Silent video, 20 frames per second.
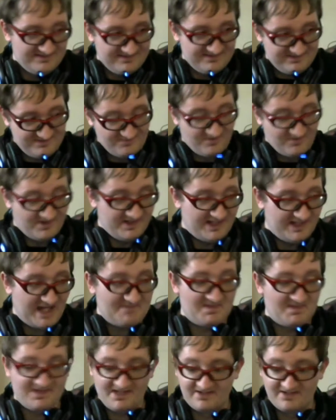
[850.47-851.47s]
The one he got
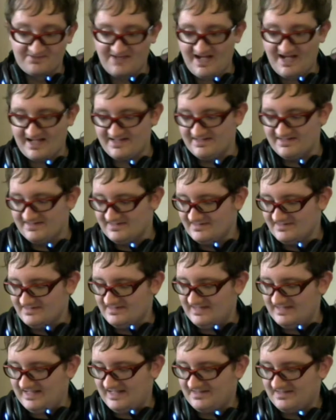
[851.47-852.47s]
me is uncracked,
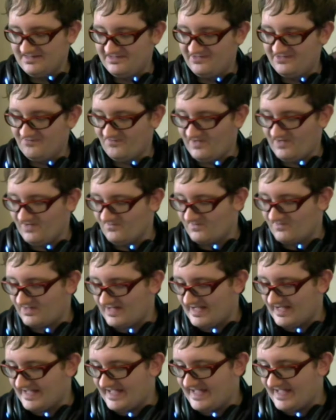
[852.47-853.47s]
and this is one where
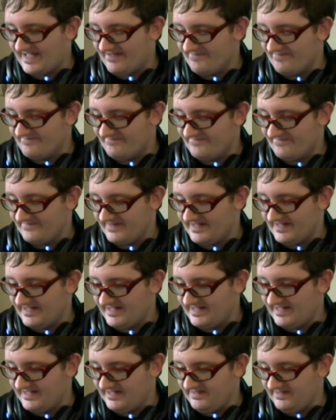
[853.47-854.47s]
I have
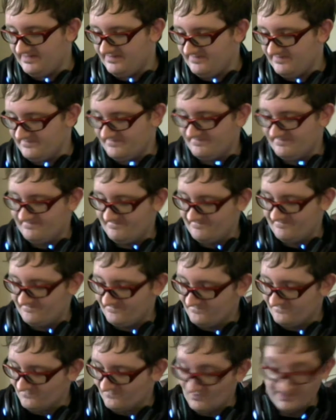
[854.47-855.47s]

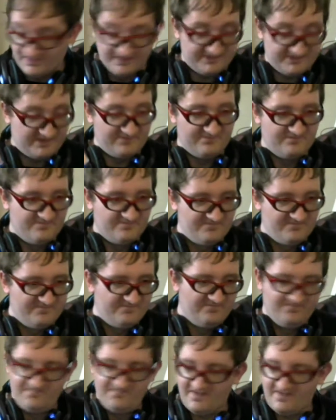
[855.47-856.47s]
one's in
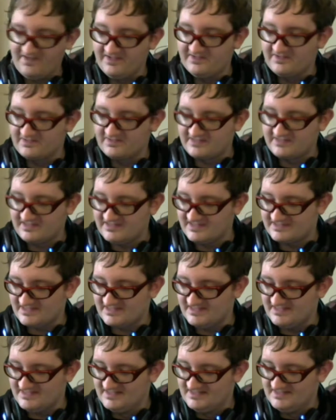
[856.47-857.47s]
fairly good
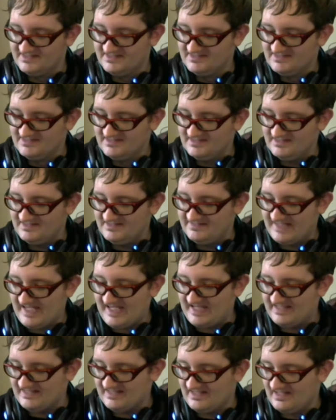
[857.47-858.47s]
condition.
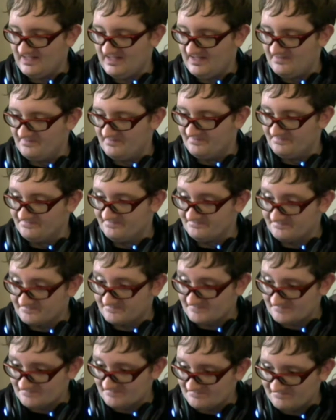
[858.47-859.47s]
That the
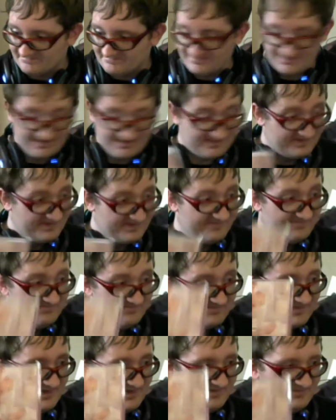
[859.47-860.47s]

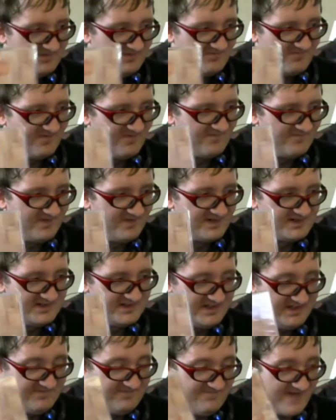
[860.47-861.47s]
version
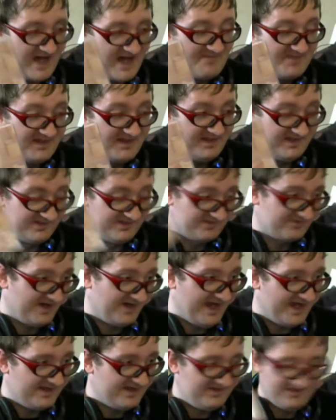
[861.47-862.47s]
he found me is
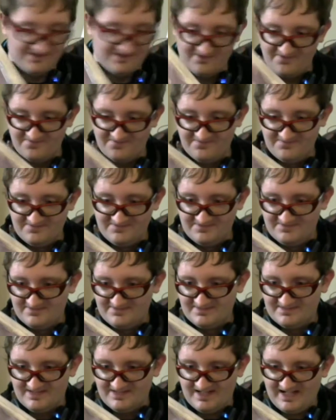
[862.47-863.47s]
cracked, so
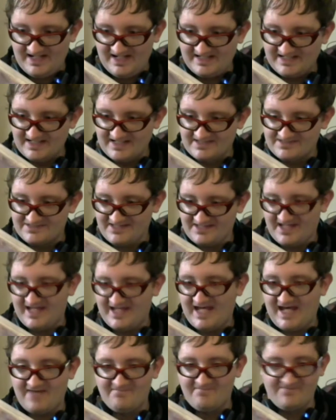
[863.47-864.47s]
I guess I
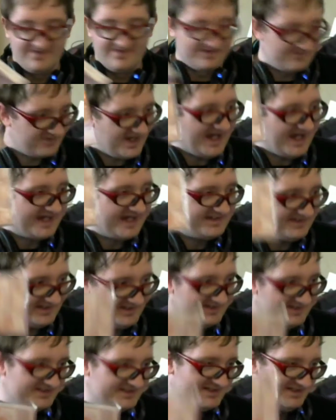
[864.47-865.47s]
have the cracked
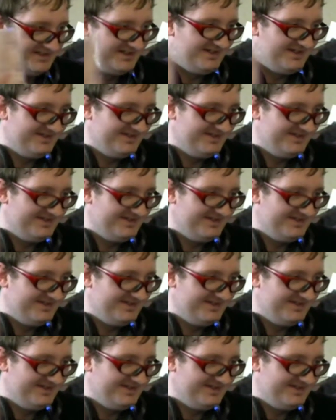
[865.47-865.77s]
edition